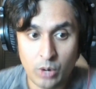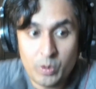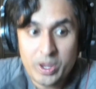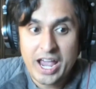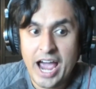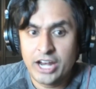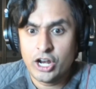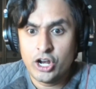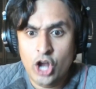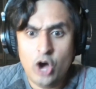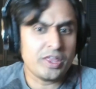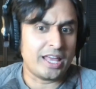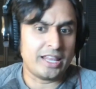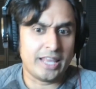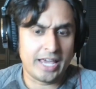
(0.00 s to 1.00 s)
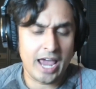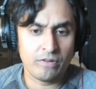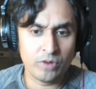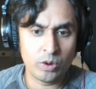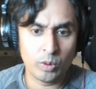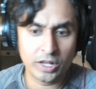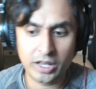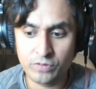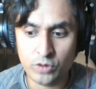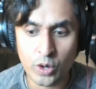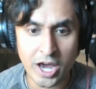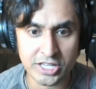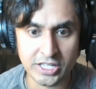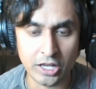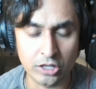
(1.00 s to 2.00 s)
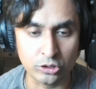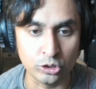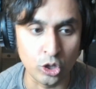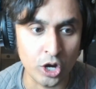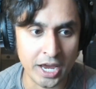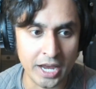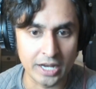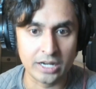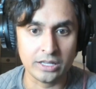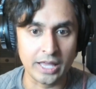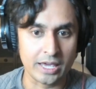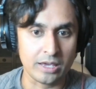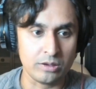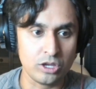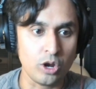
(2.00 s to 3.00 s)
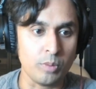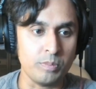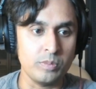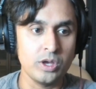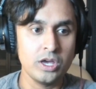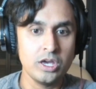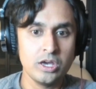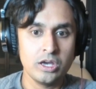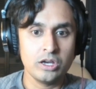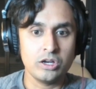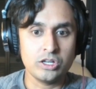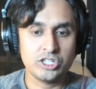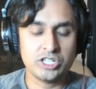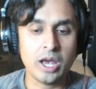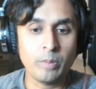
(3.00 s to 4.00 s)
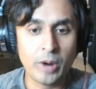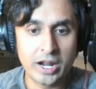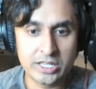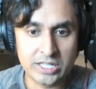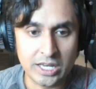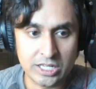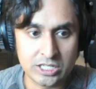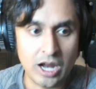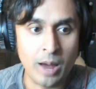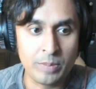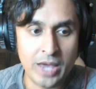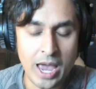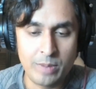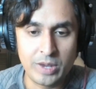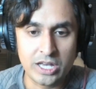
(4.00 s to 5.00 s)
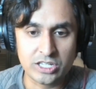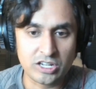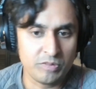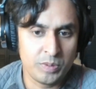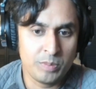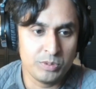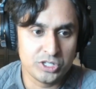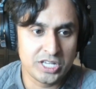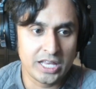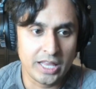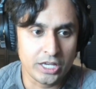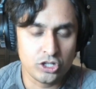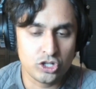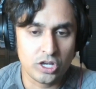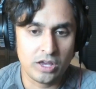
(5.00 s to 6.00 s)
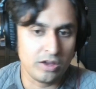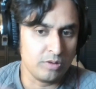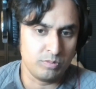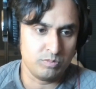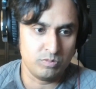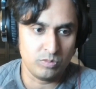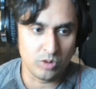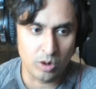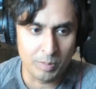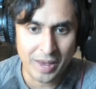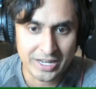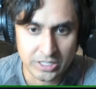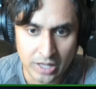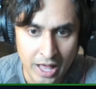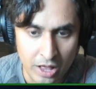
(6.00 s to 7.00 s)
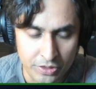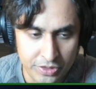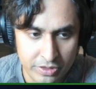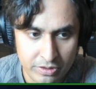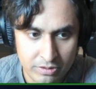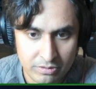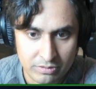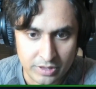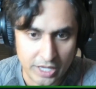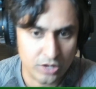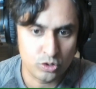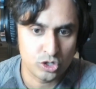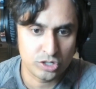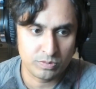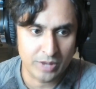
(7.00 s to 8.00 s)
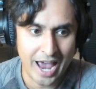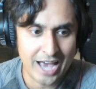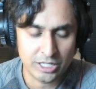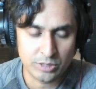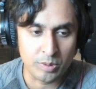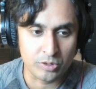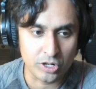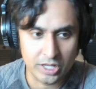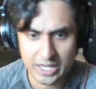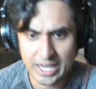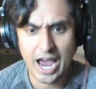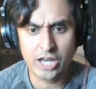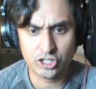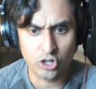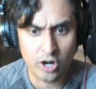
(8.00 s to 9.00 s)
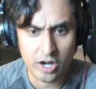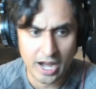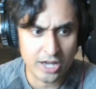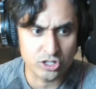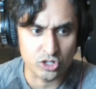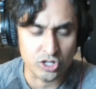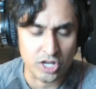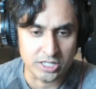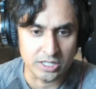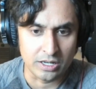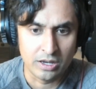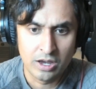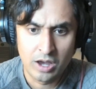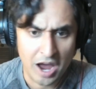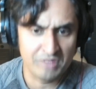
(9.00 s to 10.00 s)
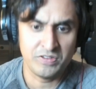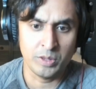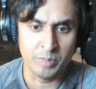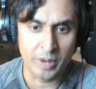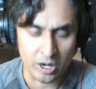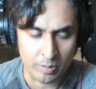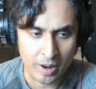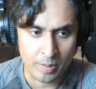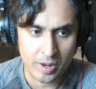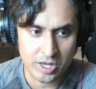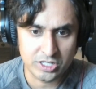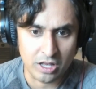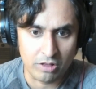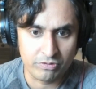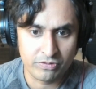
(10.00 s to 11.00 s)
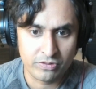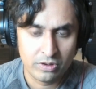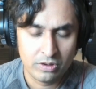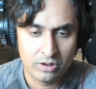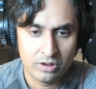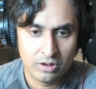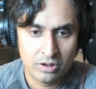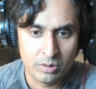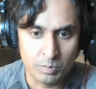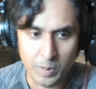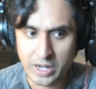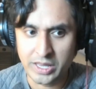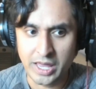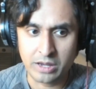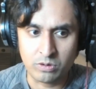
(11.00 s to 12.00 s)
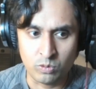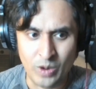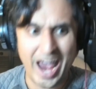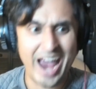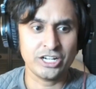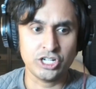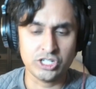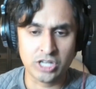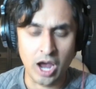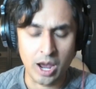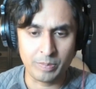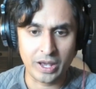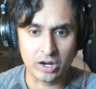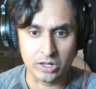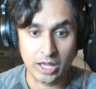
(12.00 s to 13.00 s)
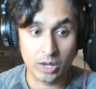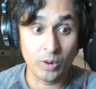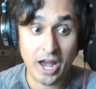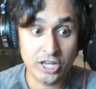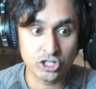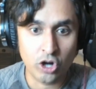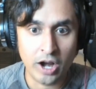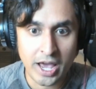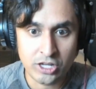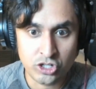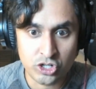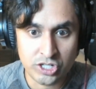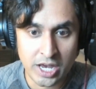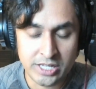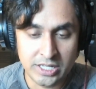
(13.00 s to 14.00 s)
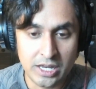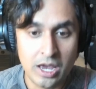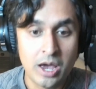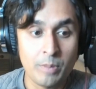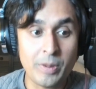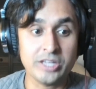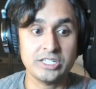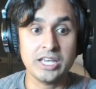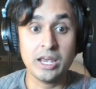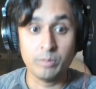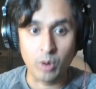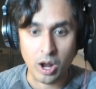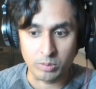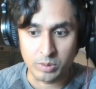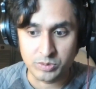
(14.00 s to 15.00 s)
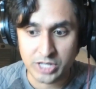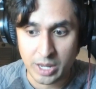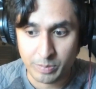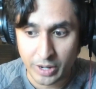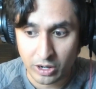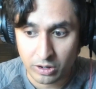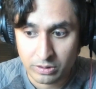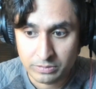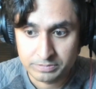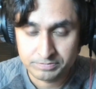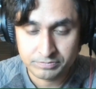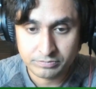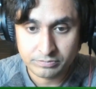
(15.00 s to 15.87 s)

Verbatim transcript: and we kind of know that like everyone if you guys like look at like you know uh, subreddits like stop gaming and stuff people say like eh, or mental health like you just ask people they're like yeah i started exercising i feel better about myself my like rashes got better like when i start exercising my skin problems get better